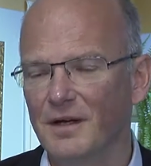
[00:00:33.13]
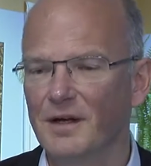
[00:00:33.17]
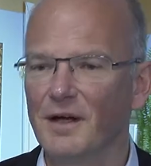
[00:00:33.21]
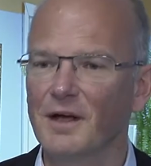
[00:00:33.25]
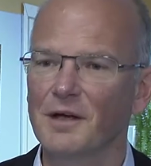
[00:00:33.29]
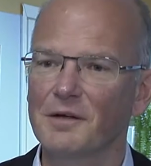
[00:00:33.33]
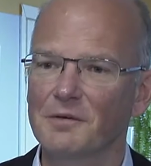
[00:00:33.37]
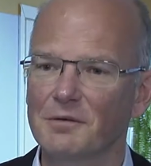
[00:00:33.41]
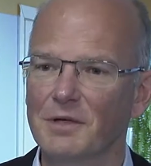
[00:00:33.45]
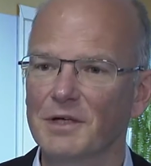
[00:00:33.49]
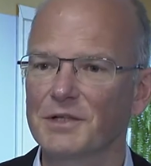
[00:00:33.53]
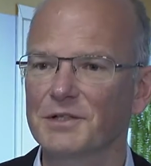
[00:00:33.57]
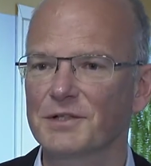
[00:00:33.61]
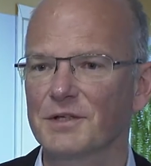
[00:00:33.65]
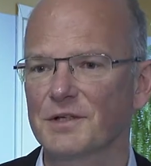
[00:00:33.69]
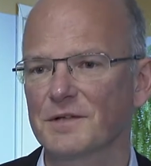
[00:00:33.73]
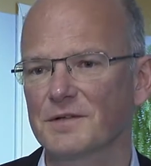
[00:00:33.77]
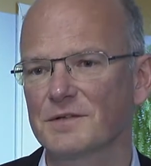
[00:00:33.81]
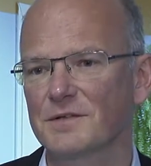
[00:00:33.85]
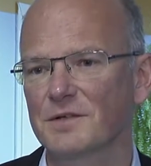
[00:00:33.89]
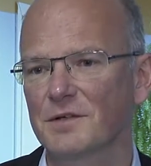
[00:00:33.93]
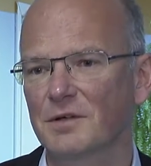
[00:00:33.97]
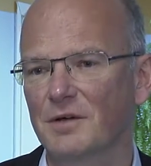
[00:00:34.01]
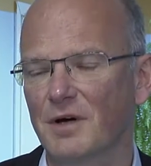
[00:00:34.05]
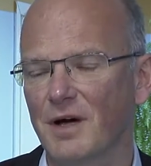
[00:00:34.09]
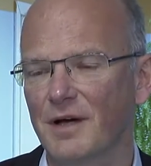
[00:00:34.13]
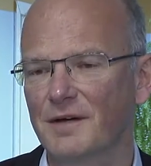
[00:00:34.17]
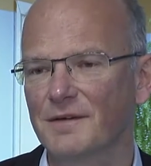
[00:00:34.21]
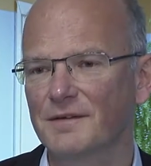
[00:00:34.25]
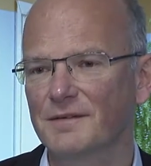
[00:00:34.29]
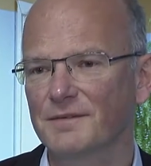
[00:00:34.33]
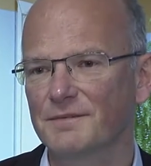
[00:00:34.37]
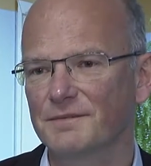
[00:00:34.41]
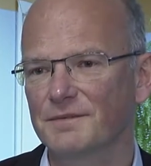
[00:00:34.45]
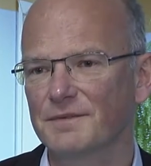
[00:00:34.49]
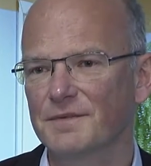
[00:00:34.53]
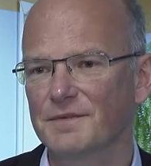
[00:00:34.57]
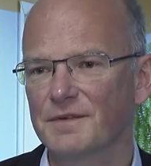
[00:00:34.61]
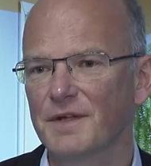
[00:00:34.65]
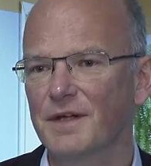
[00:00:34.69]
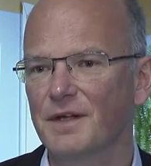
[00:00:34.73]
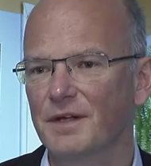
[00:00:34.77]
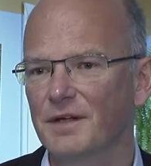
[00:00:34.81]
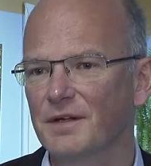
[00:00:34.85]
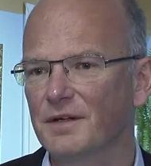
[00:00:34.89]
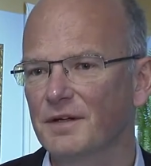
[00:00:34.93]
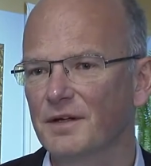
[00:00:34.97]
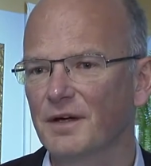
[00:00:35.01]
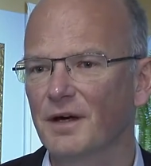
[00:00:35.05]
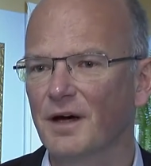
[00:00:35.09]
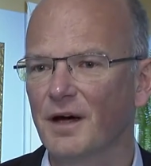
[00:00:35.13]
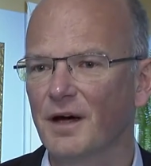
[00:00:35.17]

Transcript: and Russia. So I think